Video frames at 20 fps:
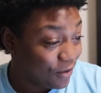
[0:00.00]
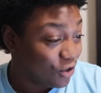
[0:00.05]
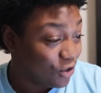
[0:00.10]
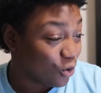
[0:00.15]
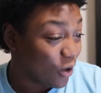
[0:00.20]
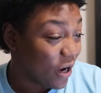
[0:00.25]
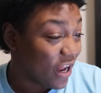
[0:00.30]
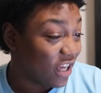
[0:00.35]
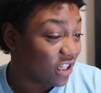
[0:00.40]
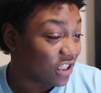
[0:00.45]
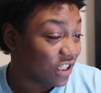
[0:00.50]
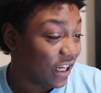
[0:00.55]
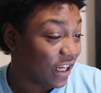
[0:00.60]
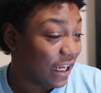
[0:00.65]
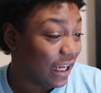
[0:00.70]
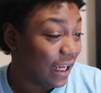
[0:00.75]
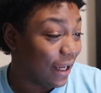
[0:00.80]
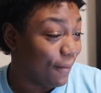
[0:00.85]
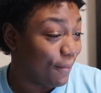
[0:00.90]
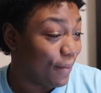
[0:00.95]
Trash
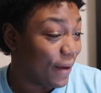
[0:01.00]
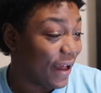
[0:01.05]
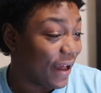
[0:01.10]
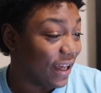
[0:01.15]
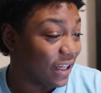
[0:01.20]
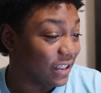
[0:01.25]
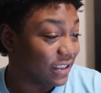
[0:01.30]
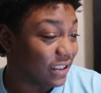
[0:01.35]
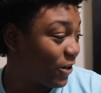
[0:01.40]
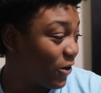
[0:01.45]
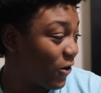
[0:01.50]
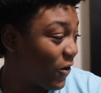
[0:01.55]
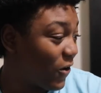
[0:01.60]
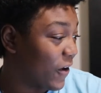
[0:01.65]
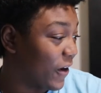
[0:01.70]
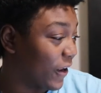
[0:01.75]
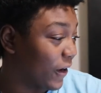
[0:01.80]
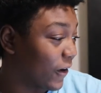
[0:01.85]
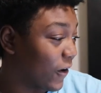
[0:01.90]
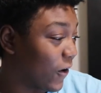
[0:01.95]
and pass.
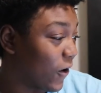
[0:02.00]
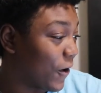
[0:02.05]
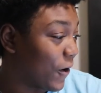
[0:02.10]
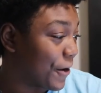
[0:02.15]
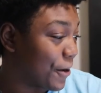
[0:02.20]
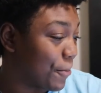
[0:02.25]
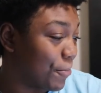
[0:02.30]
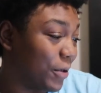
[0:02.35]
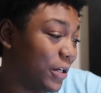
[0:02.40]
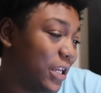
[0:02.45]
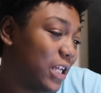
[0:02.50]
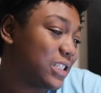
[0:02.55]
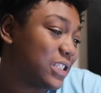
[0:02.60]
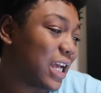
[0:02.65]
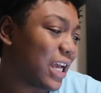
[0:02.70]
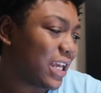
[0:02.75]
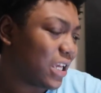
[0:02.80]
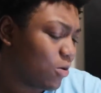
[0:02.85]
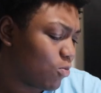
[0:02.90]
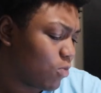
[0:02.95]
Carti, it, it. But that's
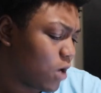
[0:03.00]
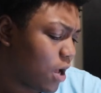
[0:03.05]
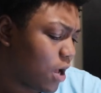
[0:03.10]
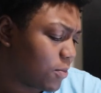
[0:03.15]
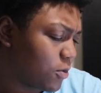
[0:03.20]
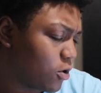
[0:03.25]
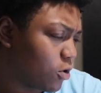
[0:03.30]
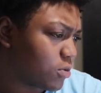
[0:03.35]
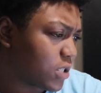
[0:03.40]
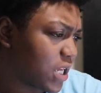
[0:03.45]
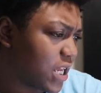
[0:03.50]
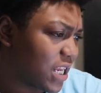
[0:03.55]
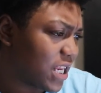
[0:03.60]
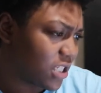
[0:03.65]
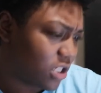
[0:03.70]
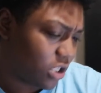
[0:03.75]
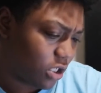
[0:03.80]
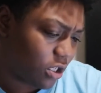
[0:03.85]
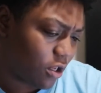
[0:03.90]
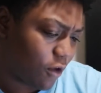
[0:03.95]
how he rap, you know what I'm saying?
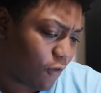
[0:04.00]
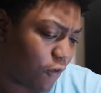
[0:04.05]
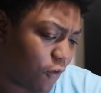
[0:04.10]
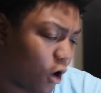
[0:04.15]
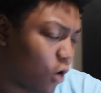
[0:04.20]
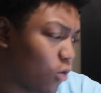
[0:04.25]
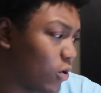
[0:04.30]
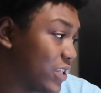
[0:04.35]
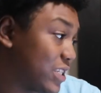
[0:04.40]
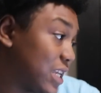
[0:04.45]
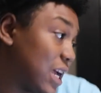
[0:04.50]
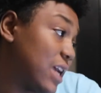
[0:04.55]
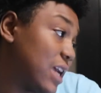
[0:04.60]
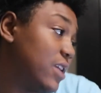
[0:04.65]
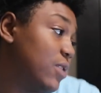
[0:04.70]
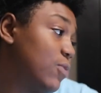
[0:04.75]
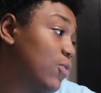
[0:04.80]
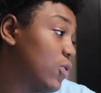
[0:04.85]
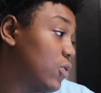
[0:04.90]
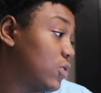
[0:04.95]
That's just his flow, that's how
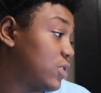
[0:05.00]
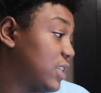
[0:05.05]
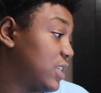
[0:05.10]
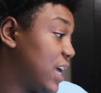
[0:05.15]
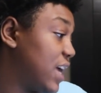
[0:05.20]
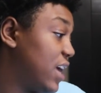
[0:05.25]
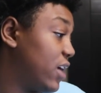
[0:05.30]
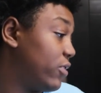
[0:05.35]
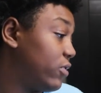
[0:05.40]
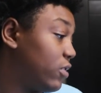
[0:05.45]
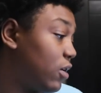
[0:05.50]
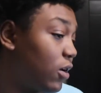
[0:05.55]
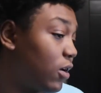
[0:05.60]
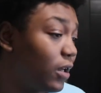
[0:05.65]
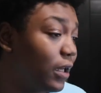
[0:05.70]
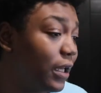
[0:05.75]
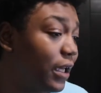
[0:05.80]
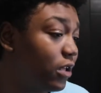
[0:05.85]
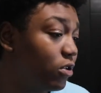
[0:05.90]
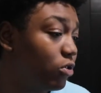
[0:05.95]
he wanna sound.
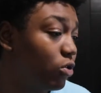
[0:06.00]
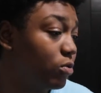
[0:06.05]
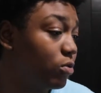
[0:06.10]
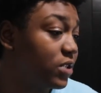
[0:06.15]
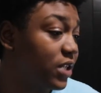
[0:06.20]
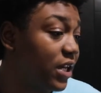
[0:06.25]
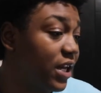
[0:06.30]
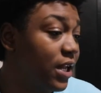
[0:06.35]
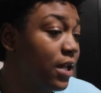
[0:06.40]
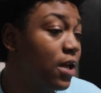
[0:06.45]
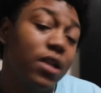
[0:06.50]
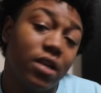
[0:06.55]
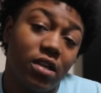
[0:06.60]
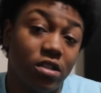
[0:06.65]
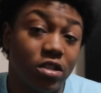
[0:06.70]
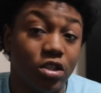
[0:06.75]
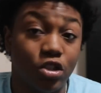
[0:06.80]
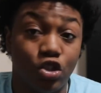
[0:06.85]
All that, you know what I'm saying? It's a